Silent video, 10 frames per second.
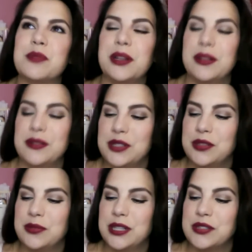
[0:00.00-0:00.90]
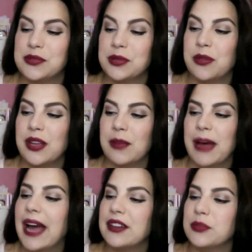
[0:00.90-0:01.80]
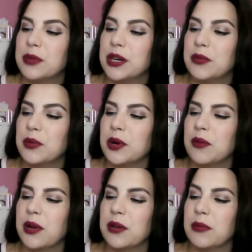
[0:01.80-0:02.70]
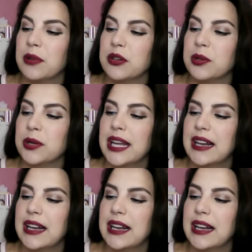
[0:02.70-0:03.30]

one of those situations where you think back to where you were and what you were doing,